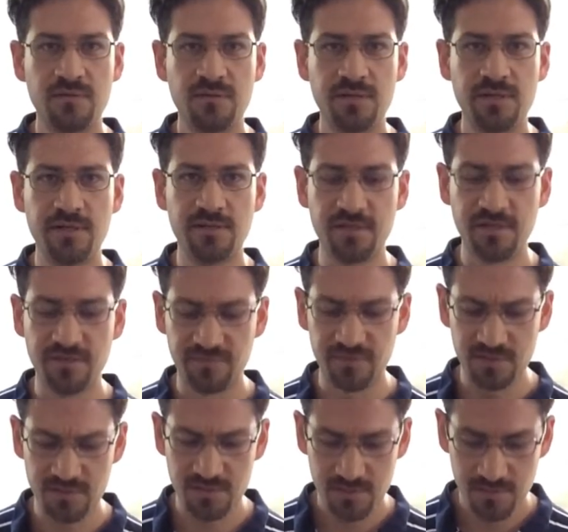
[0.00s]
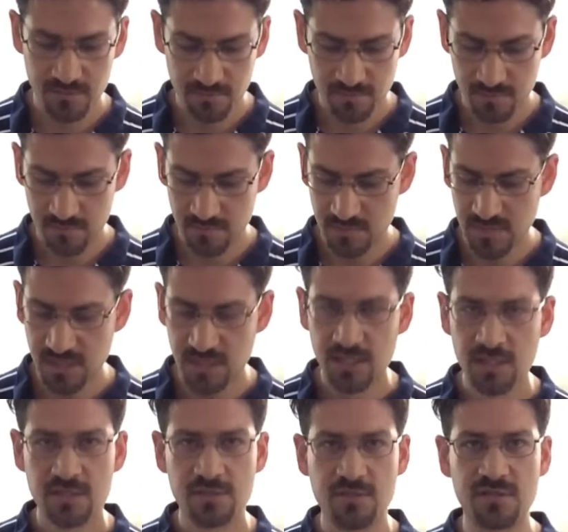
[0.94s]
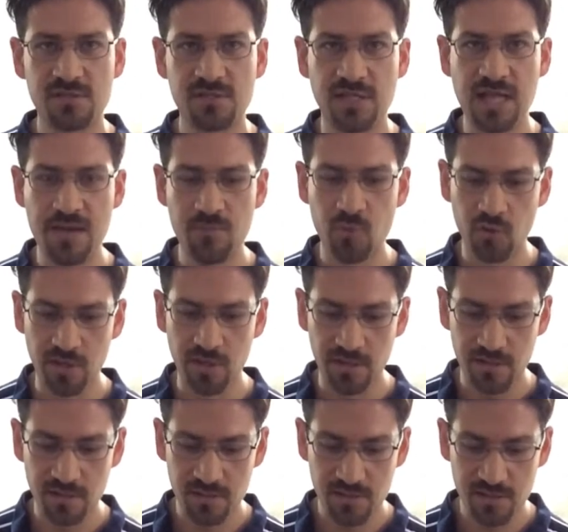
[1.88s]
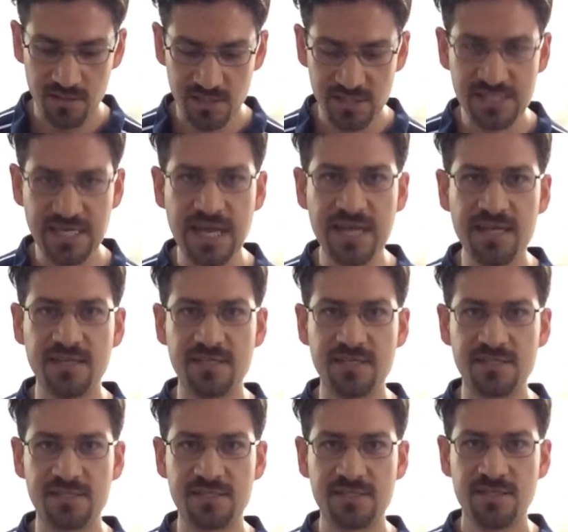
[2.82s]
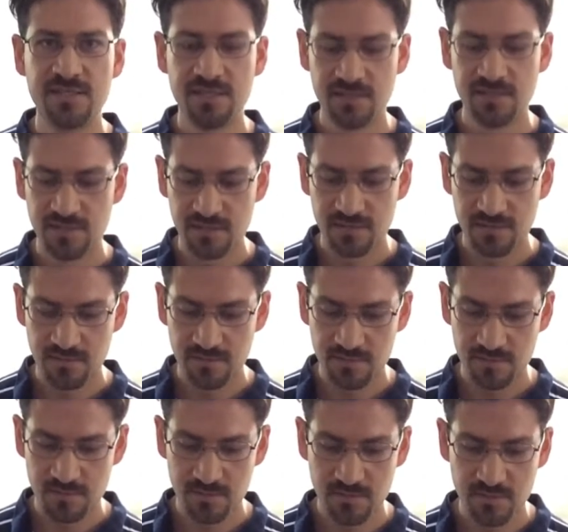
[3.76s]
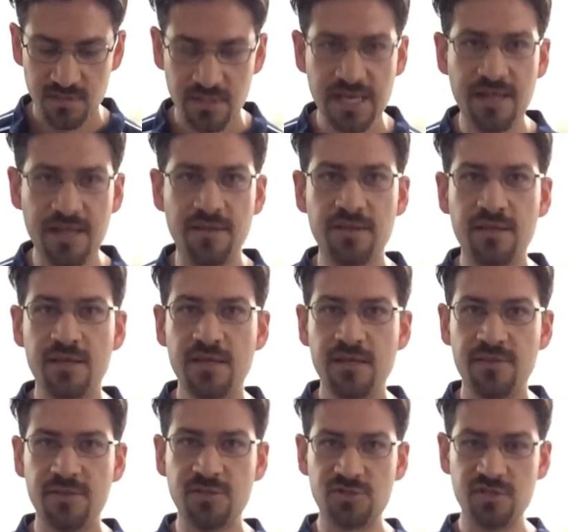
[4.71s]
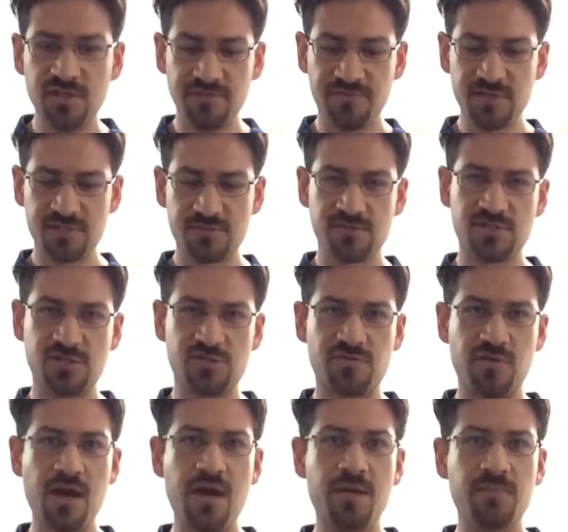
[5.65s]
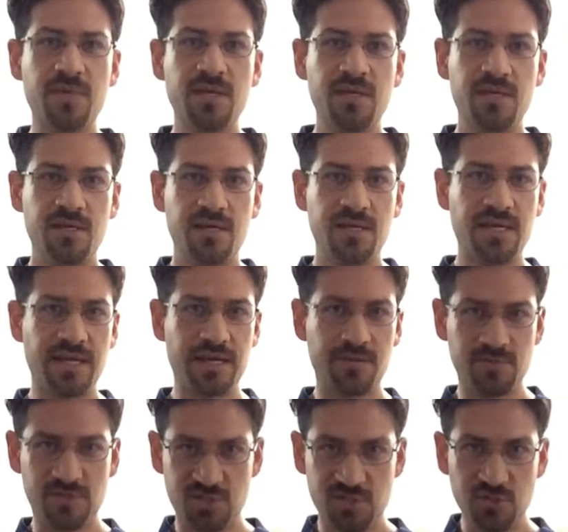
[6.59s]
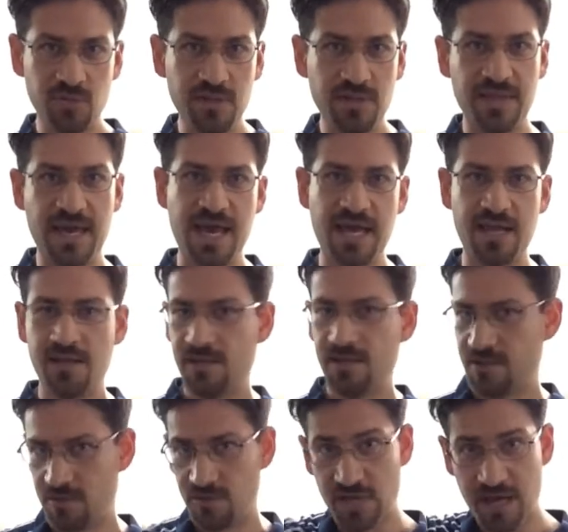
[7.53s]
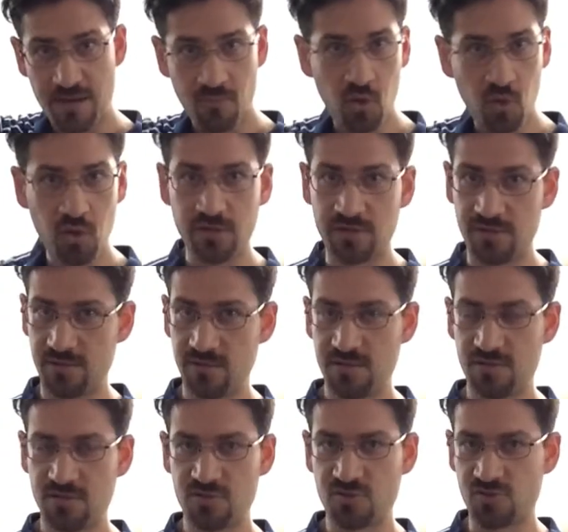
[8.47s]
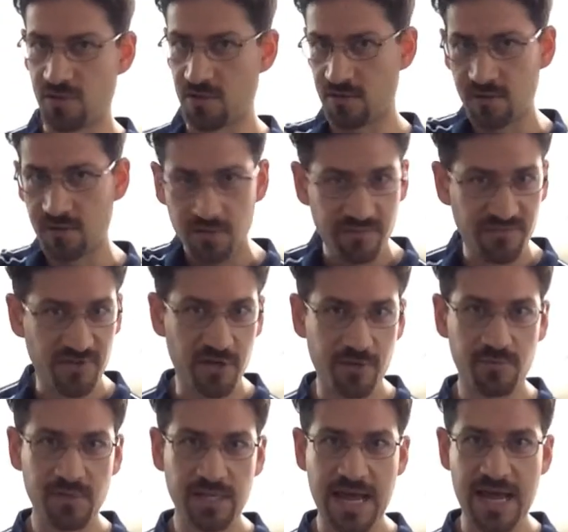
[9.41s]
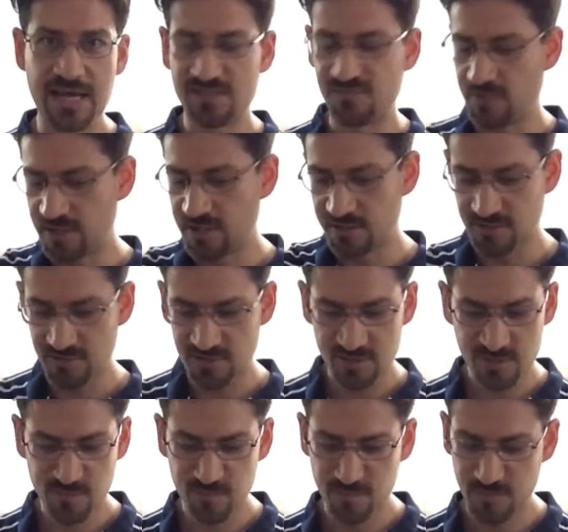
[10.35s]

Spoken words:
Hear the difference? So there's a lot more tightness. And if this was a drum and I was doing that Moeller stroke, very relaxed, very loose,